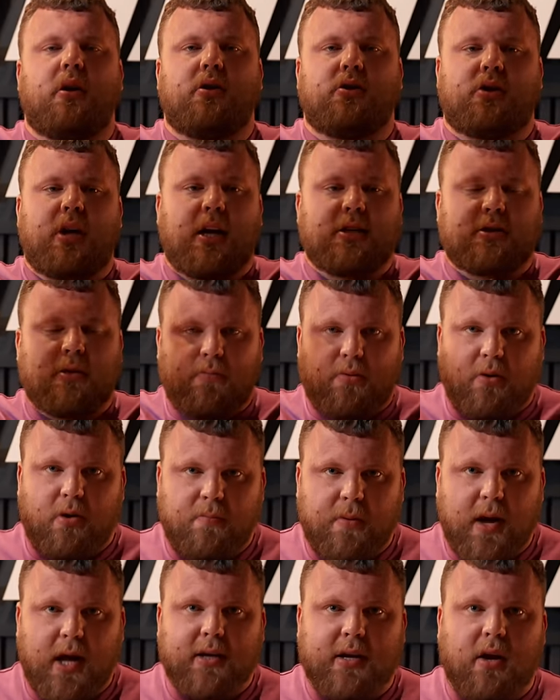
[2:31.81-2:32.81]
chest and put
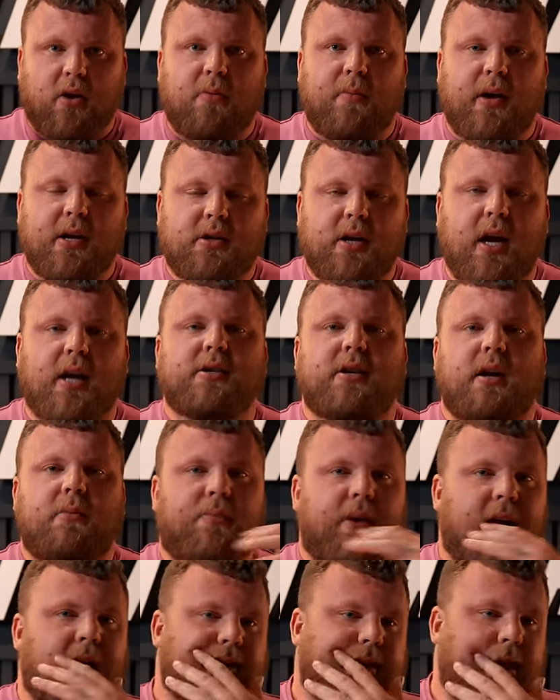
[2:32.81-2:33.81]
it back down on my chest, then
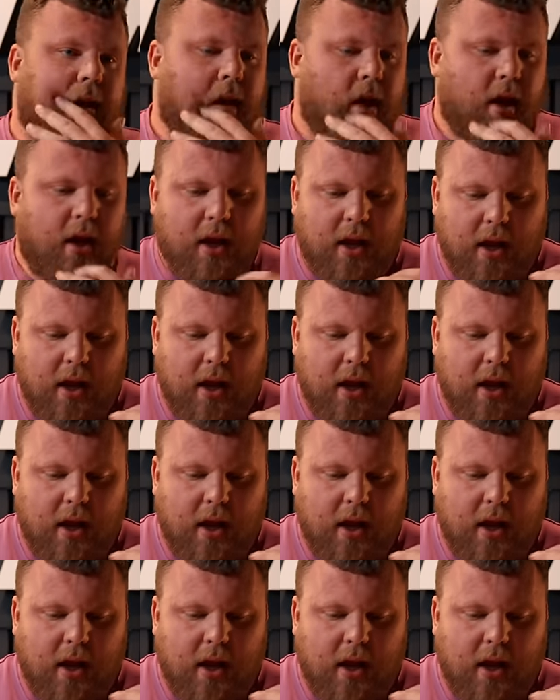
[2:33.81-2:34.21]
pressed it.